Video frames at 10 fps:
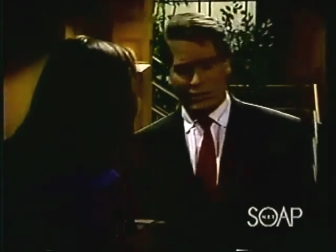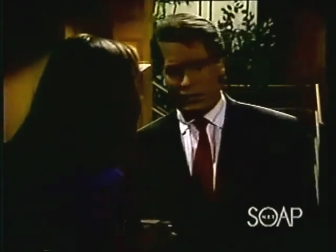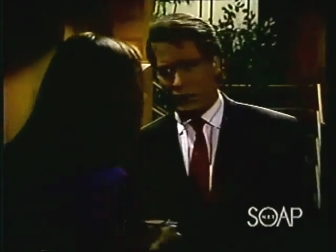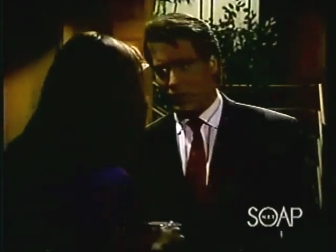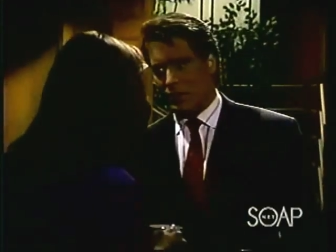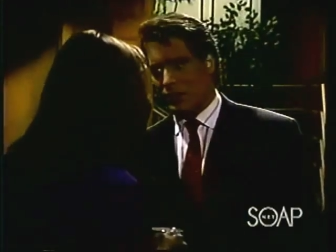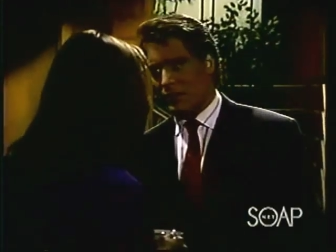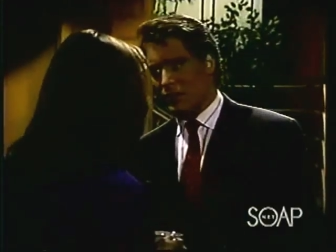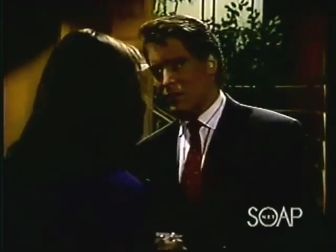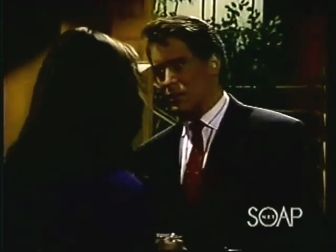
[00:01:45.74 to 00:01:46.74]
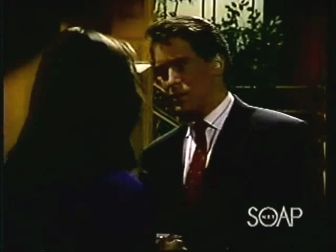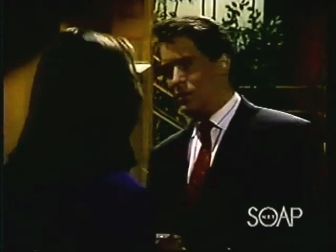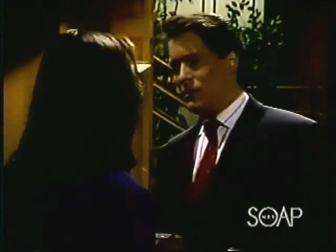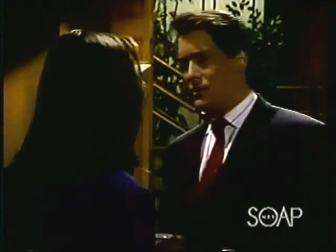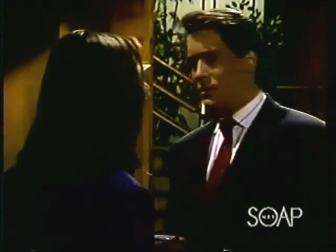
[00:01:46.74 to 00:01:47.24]
just that it's
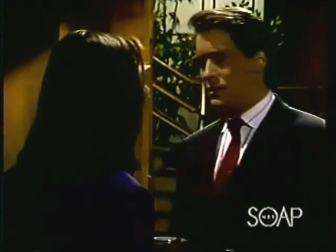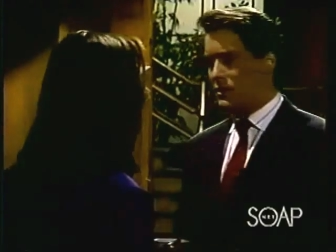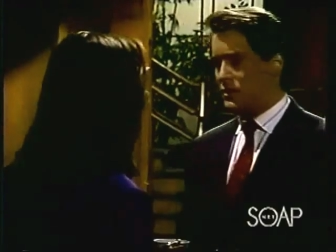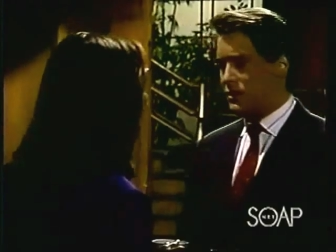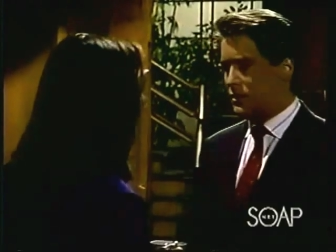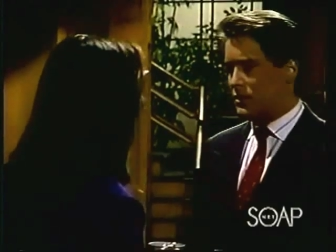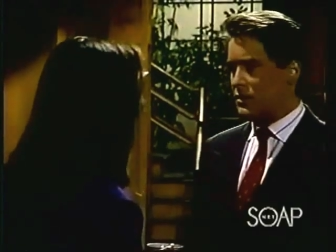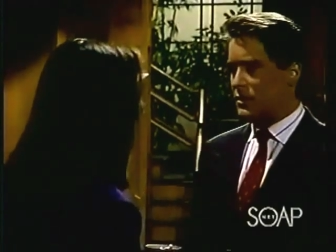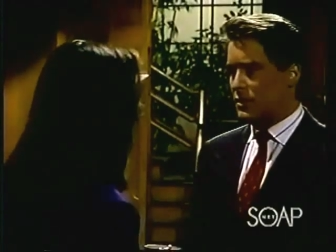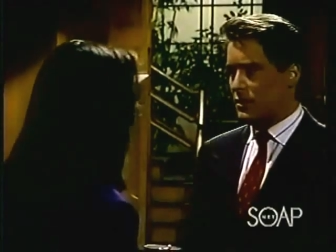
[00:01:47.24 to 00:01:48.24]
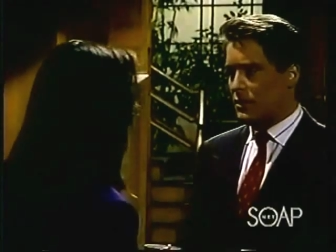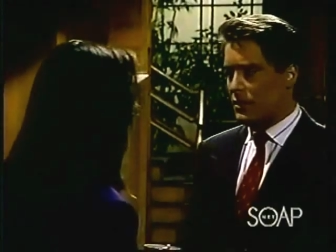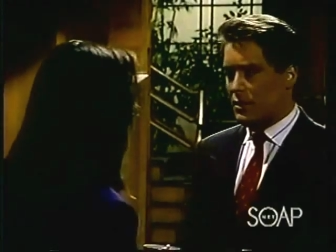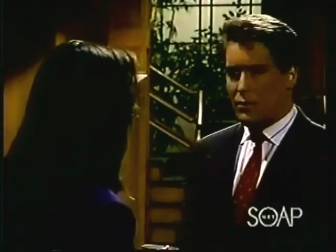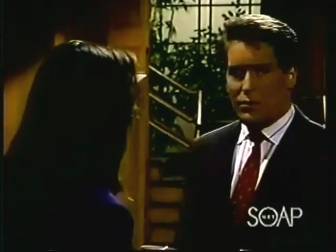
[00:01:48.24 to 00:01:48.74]
it's not what I would have
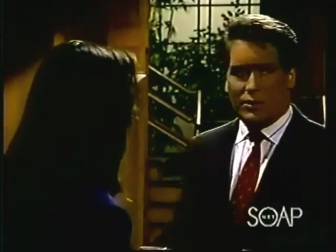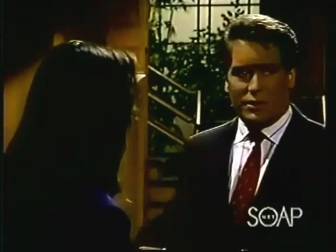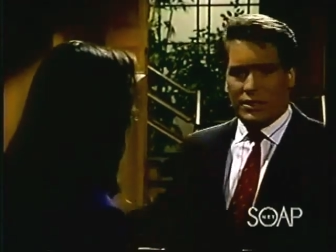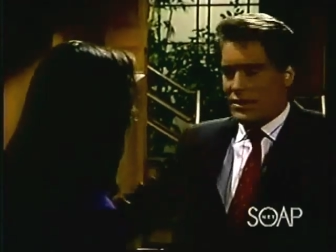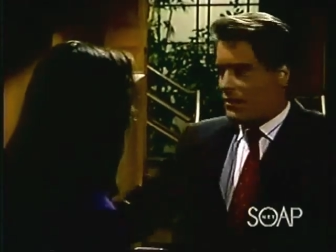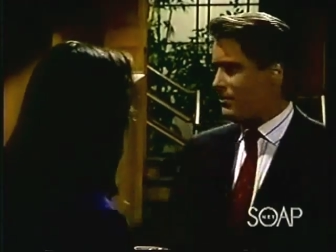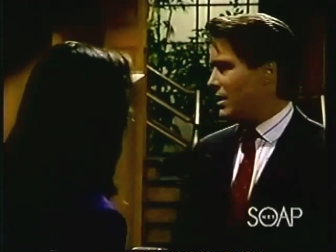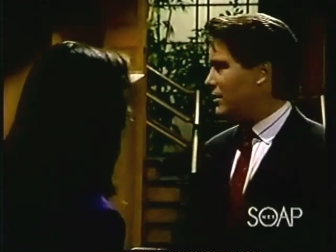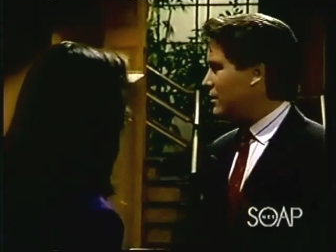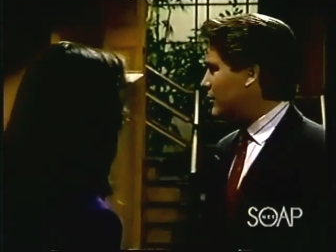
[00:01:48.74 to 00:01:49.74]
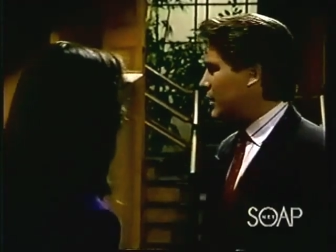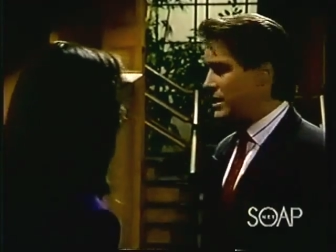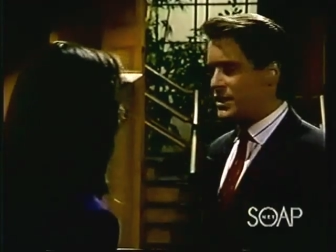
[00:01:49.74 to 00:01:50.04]
expected. Well, she's the mother of